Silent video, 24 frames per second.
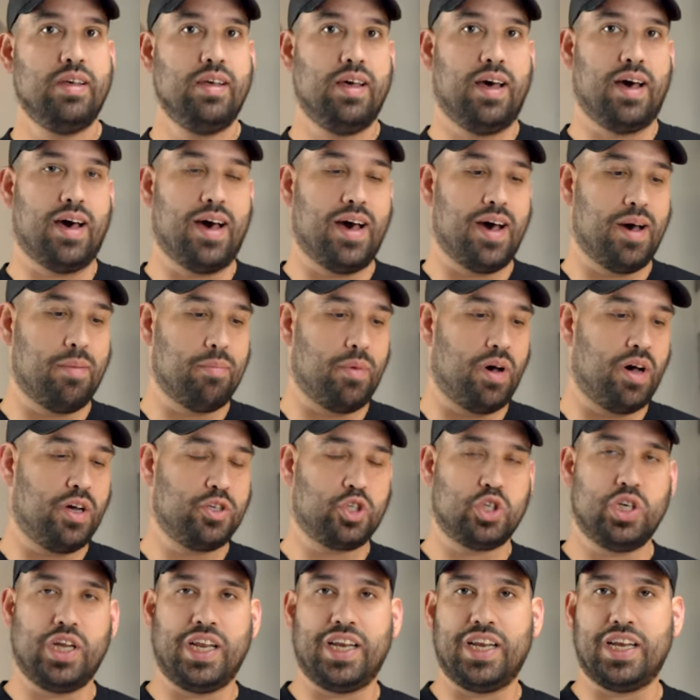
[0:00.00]
Um,
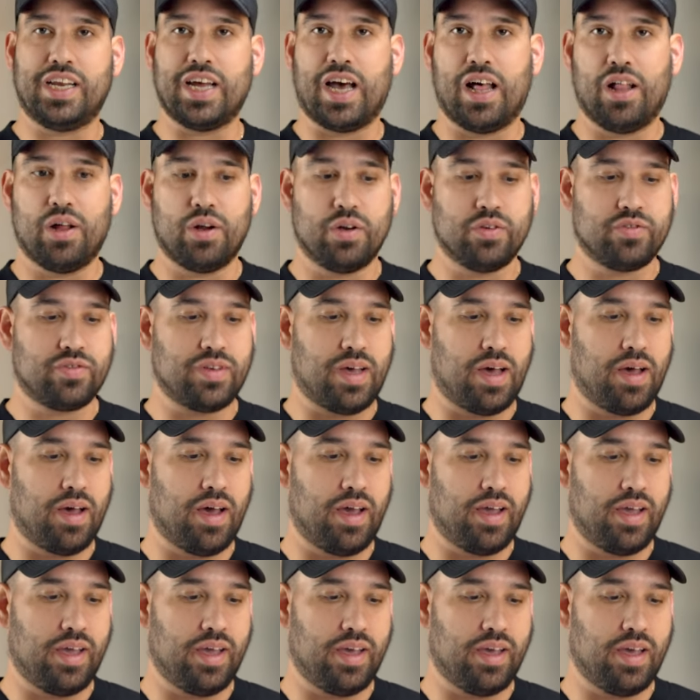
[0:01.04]
$180,
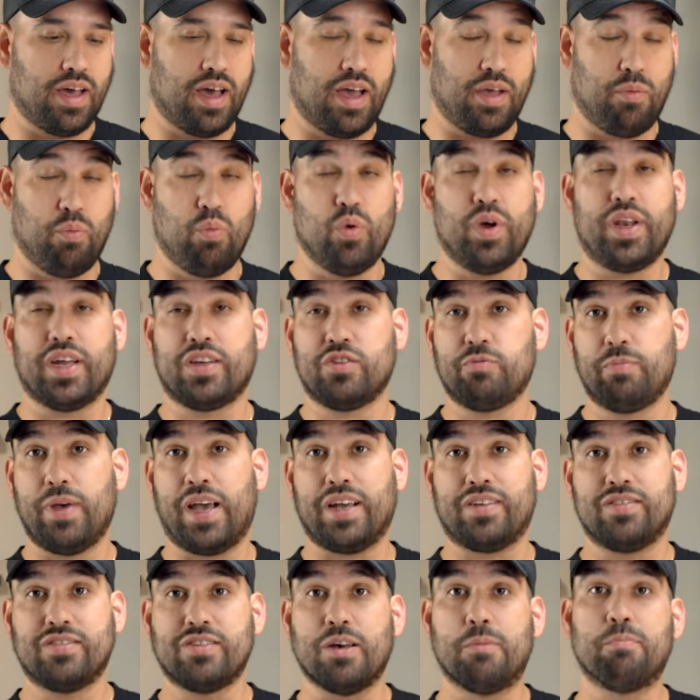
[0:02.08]
I, I would
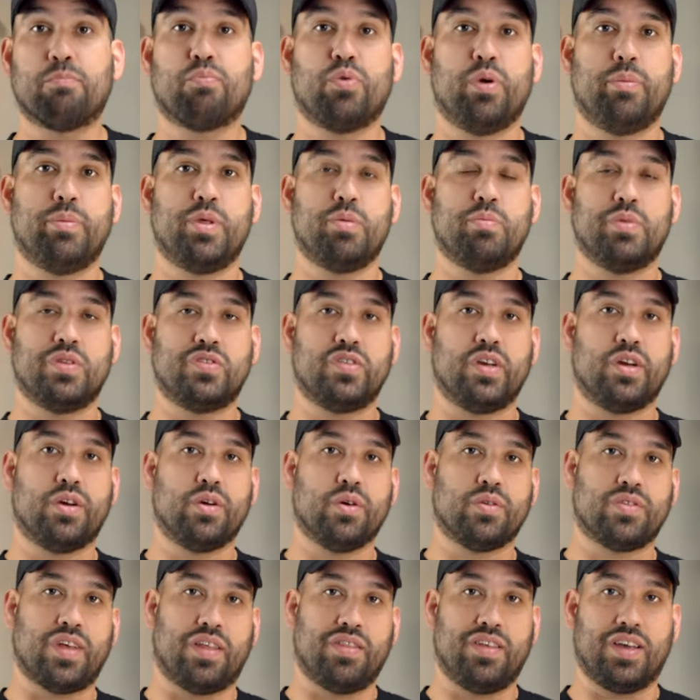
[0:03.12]
expect some premium
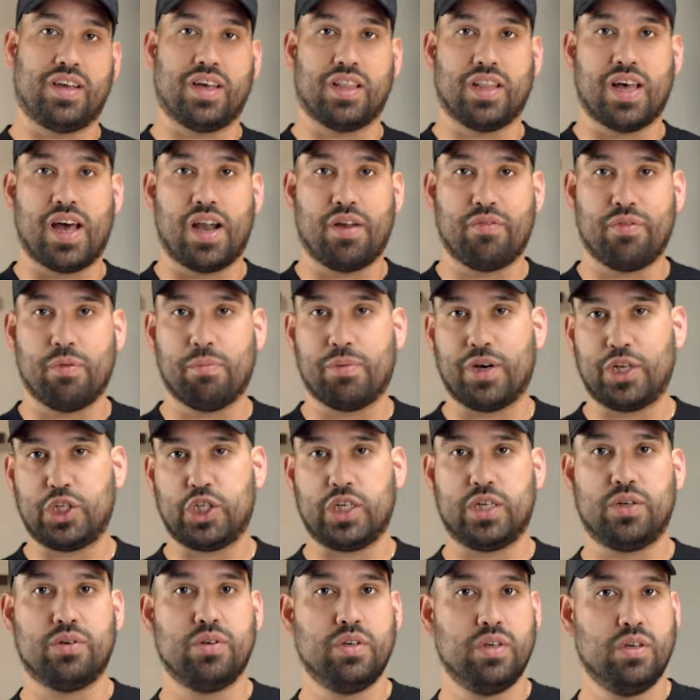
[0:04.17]
materials. I think a lot of the
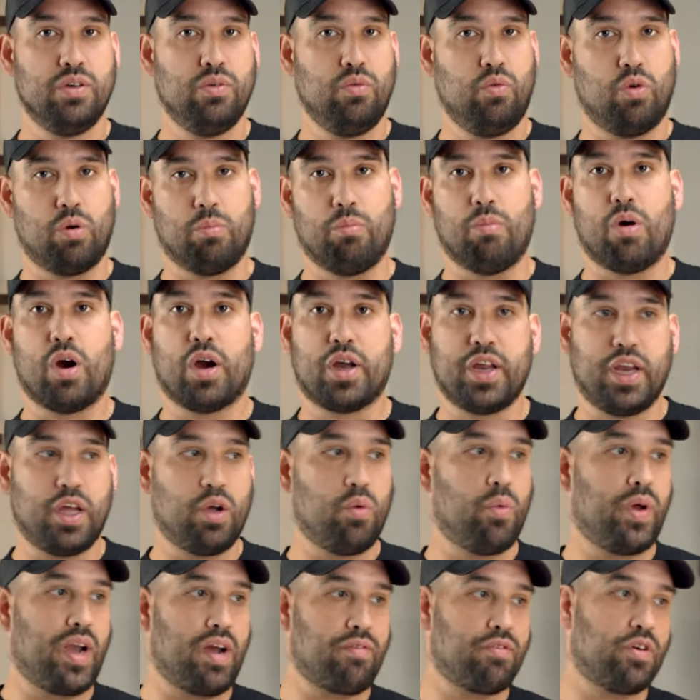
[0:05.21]
budget or marketing or
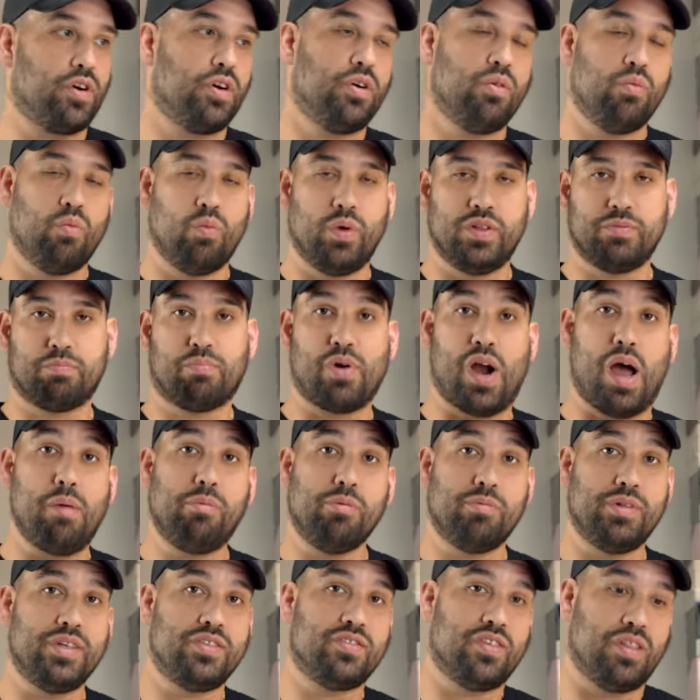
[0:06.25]
whatever went
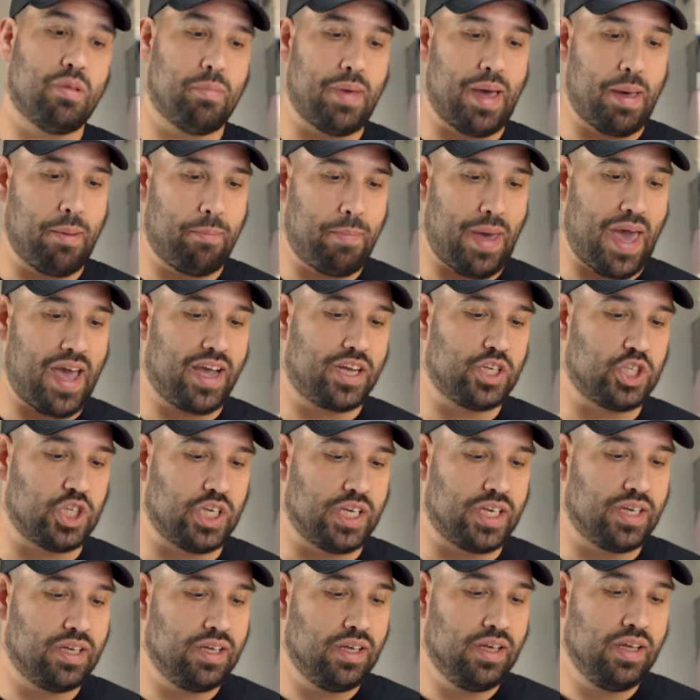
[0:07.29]
probably to the
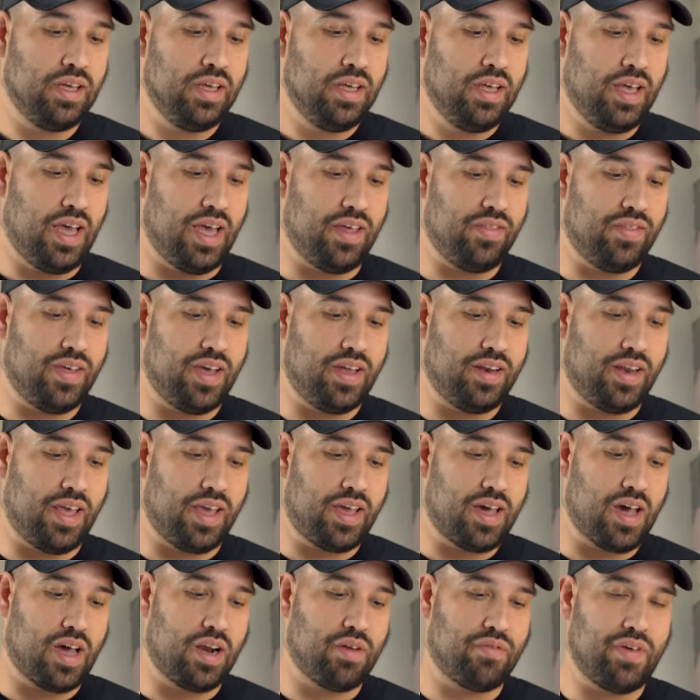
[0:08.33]
packaging and then they
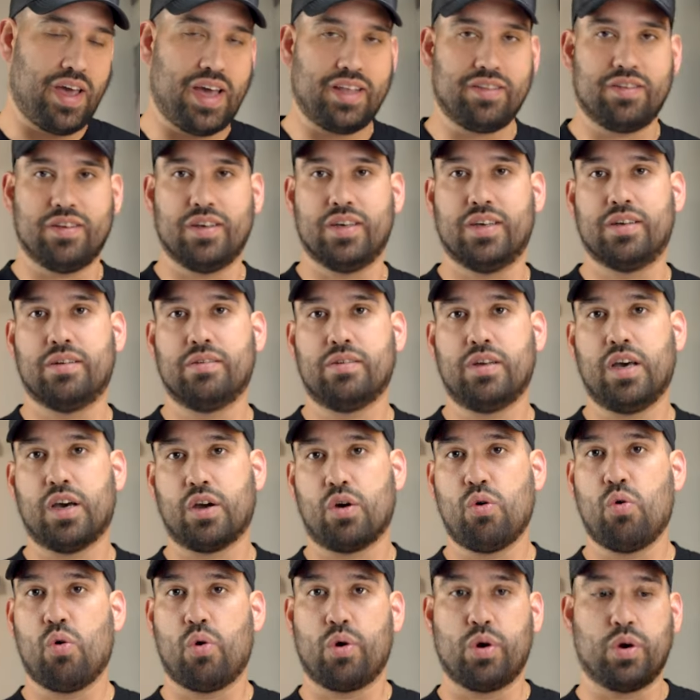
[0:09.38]
kind of had to cut
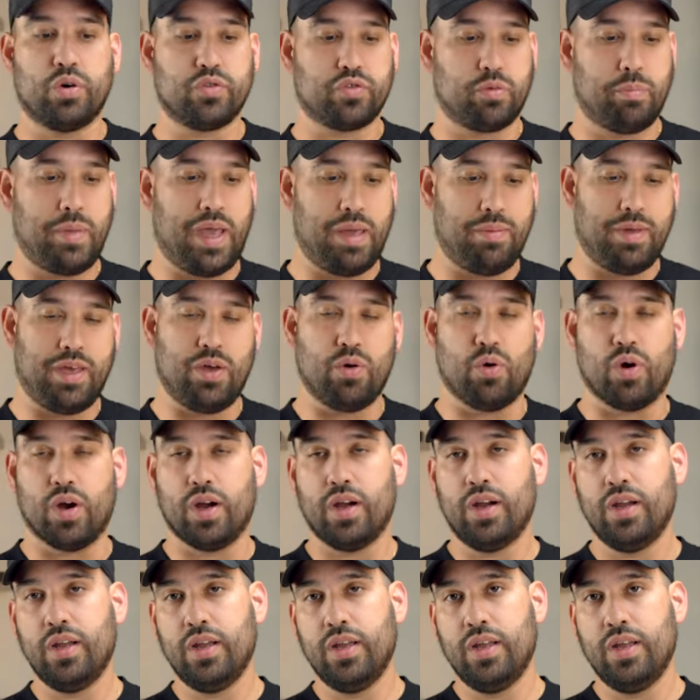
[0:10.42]
corners or maybe, or
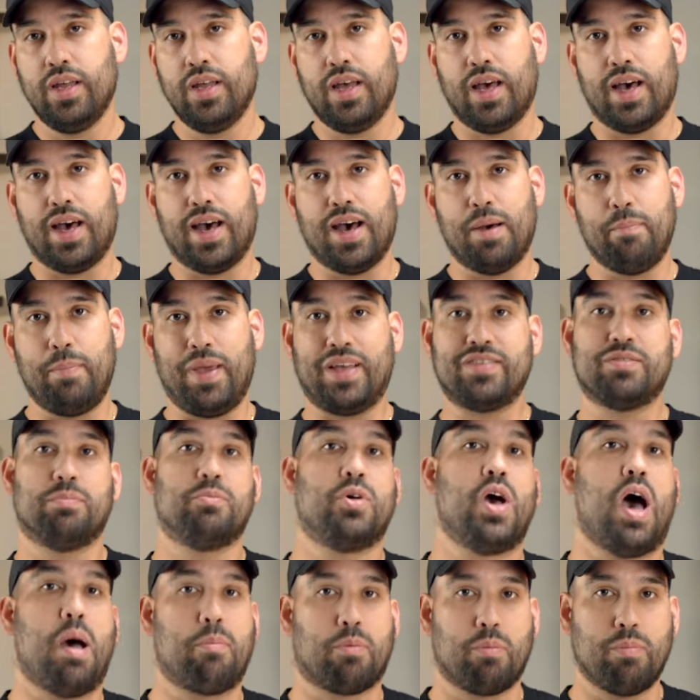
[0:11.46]
uh, make some
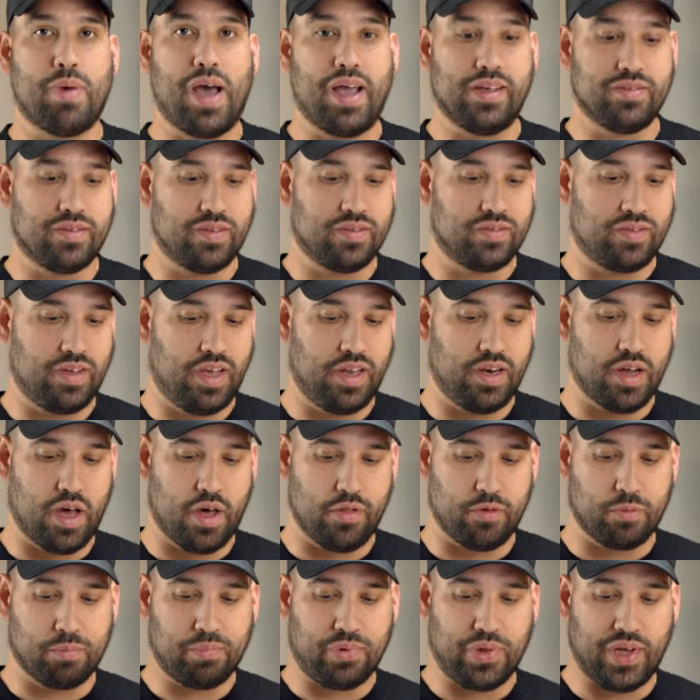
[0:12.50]
compromises in
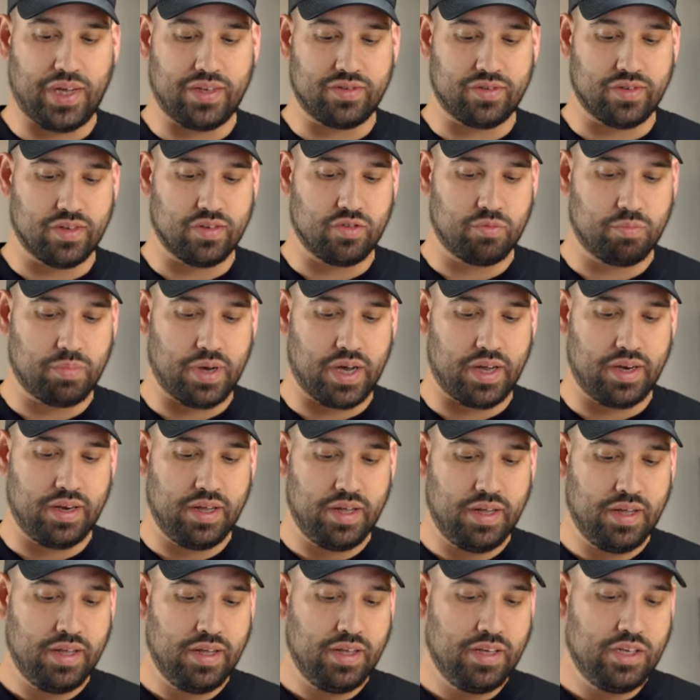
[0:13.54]
other places. But
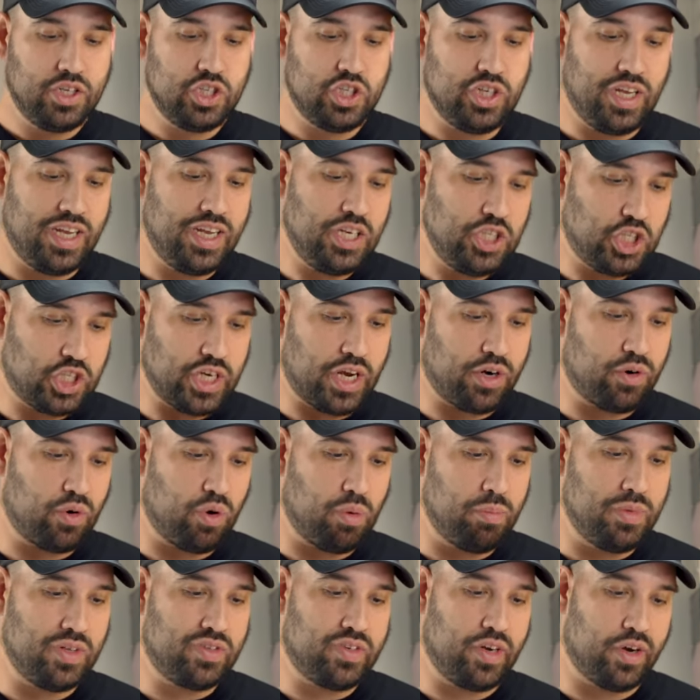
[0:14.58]
in general,
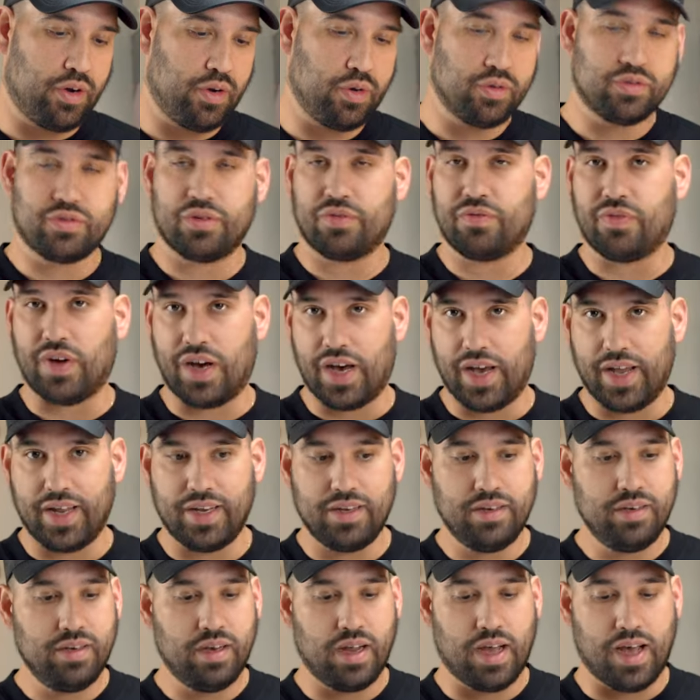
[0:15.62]
materials are
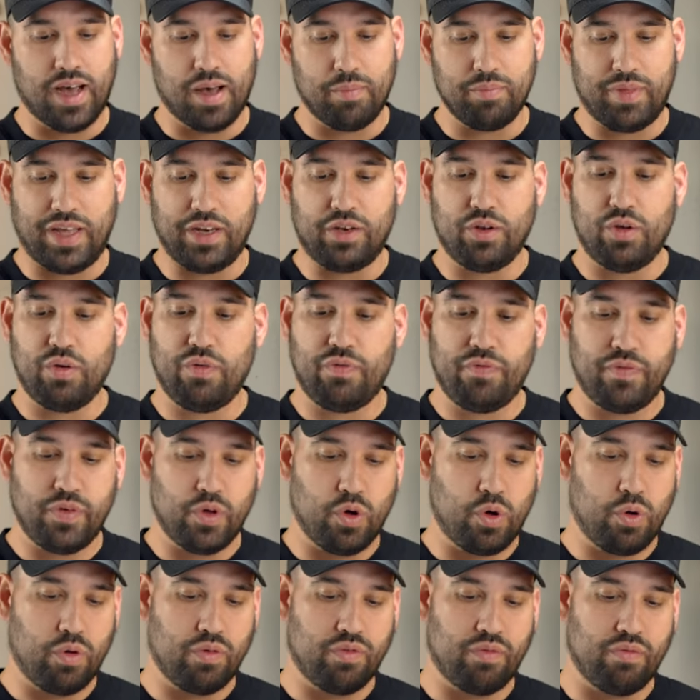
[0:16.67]
fine. Um, they do
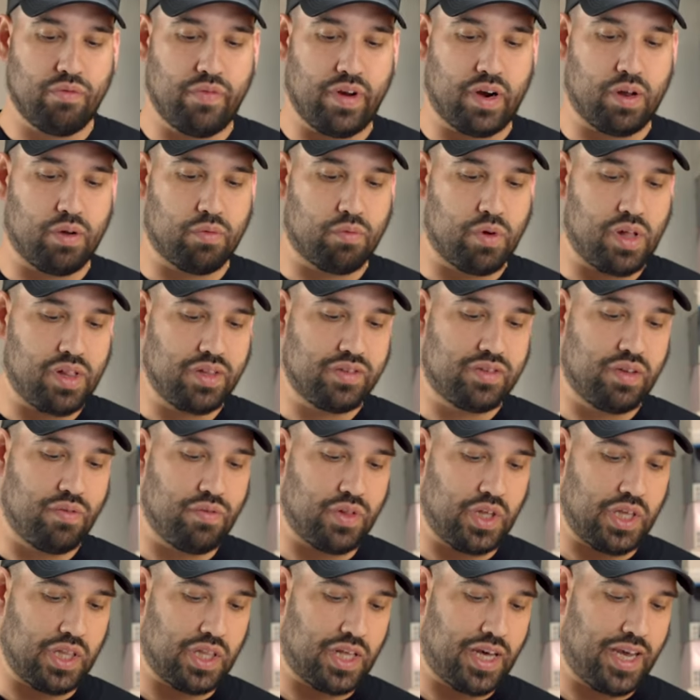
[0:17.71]
feel
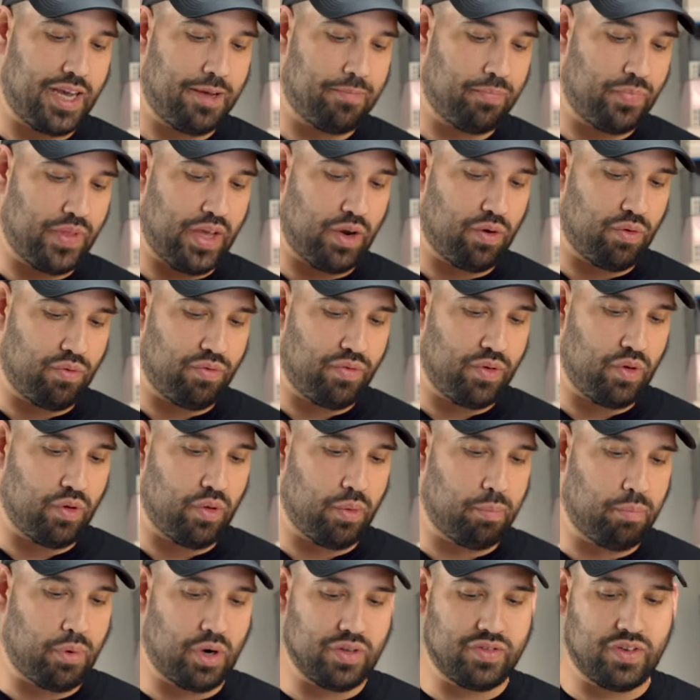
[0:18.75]
relatively light. They don't feel
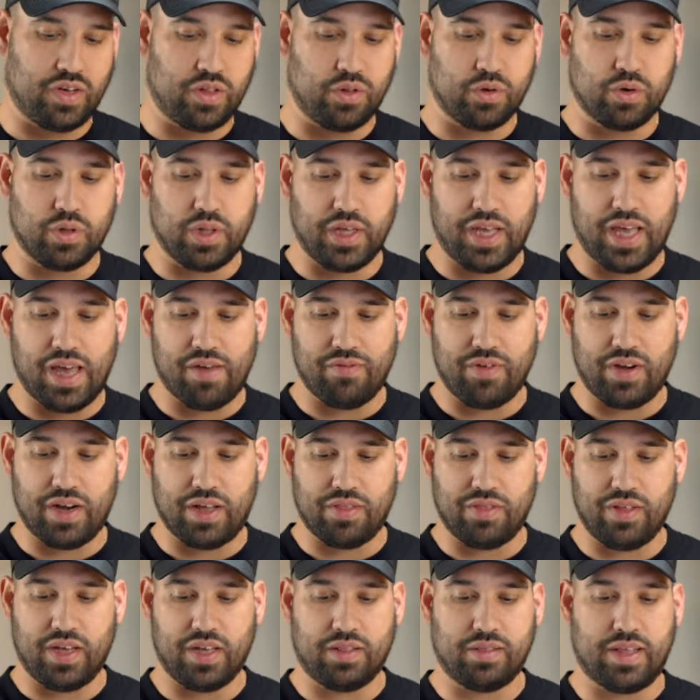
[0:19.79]
particularly heavy, and I
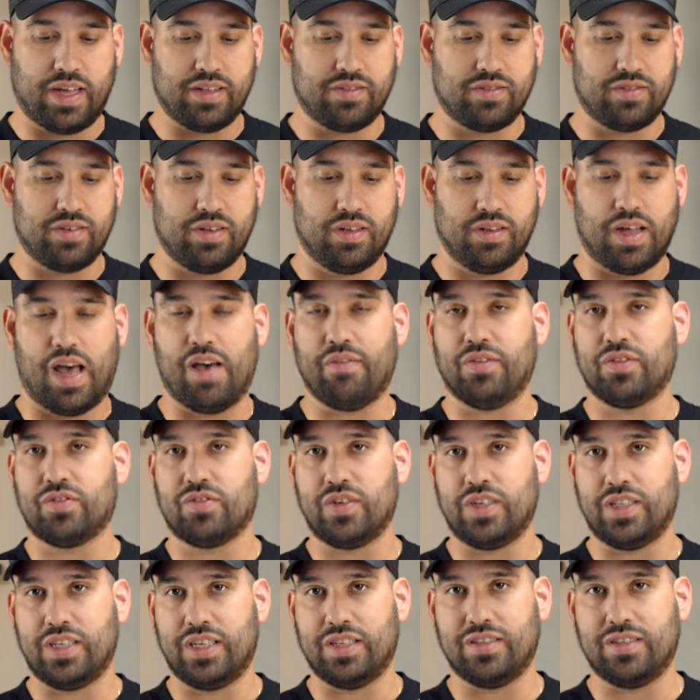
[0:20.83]
think that's uh, obviously the